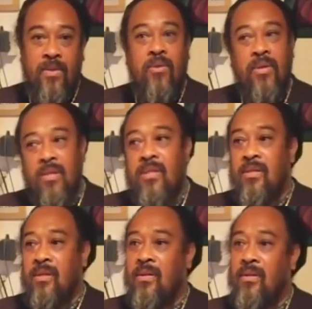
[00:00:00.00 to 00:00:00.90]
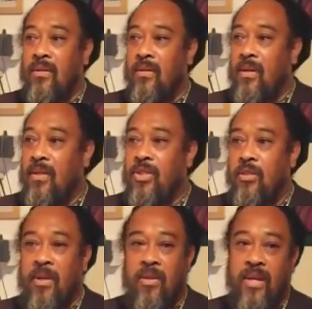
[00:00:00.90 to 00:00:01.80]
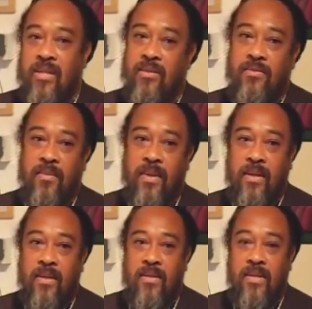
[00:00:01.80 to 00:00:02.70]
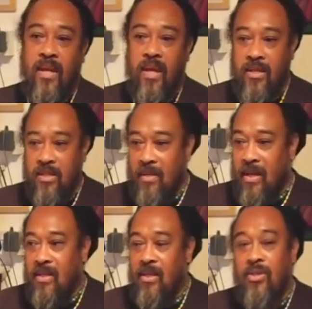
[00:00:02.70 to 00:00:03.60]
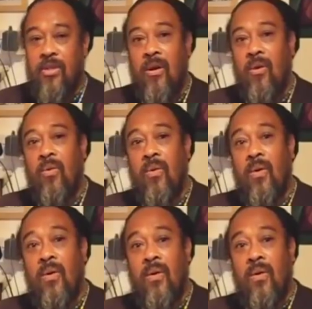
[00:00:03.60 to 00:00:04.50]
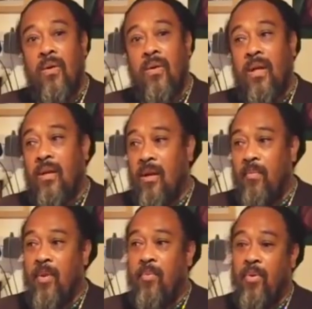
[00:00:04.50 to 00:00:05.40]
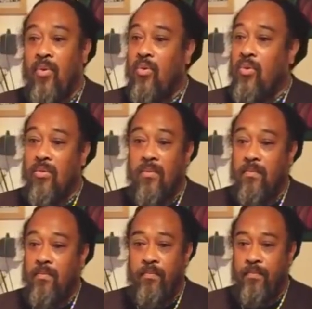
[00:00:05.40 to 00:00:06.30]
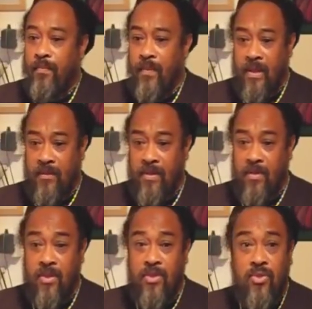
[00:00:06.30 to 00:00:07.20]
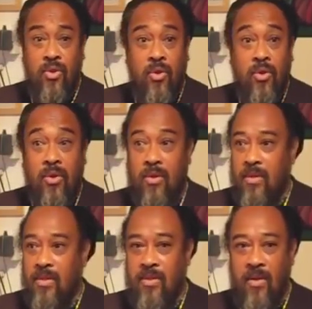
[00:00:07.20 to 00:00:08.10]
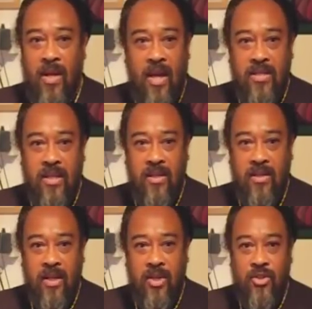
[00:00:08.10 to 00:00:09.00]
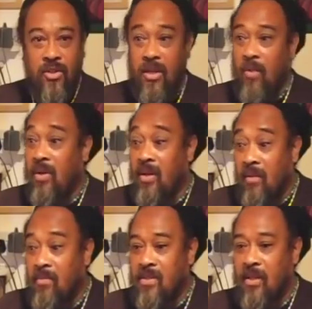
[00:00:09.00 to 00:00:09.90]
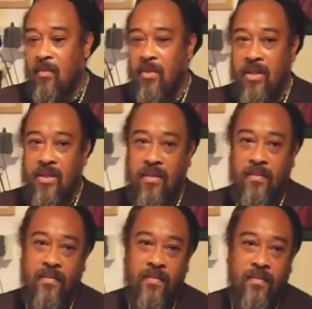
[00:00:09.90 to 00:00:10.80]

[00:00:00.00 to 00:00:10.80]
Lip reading: So this is a legitimate question for me. It engages my attention now. That there are people who, if it was told, look, this is your last incarnation, they will not be celebrating.